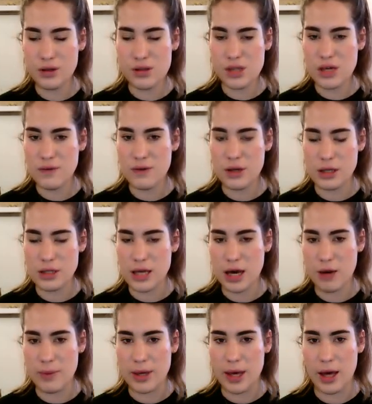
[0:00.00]
See if you can
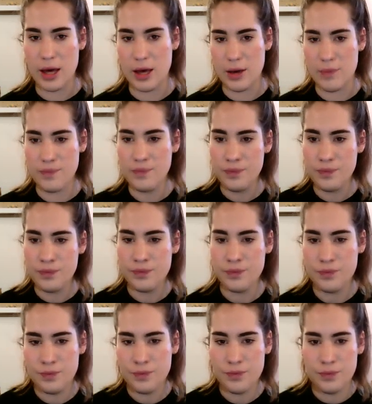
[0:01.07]
tell me at home.
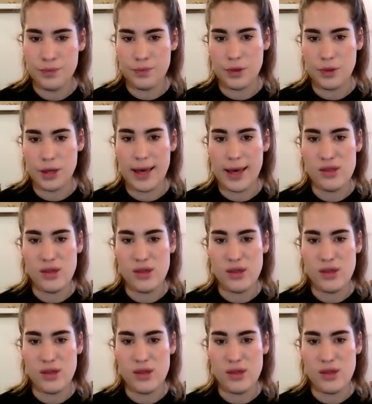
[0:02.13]
Okay,